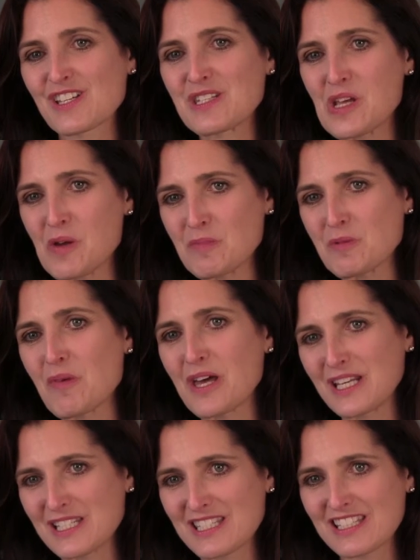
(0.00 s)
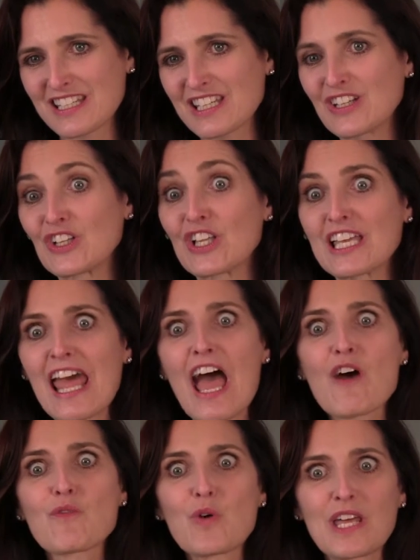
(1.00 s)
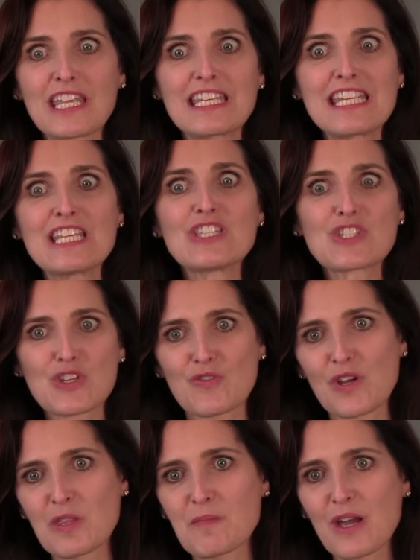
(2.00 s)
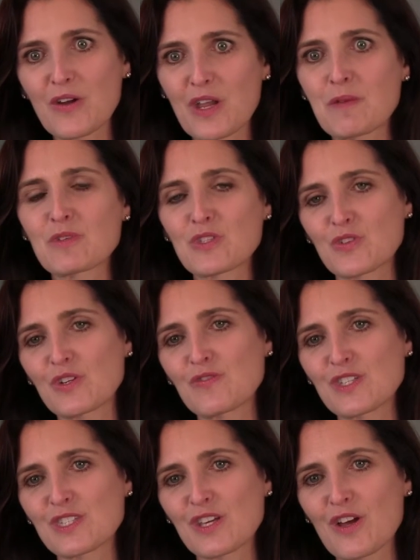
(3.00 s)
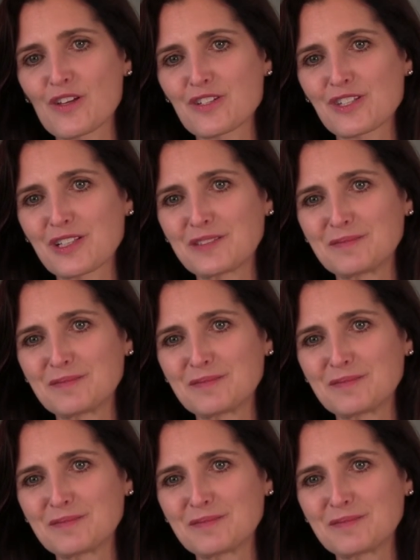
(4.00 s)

to help your body to heal and have what it needs to run the biochemistry and physiology.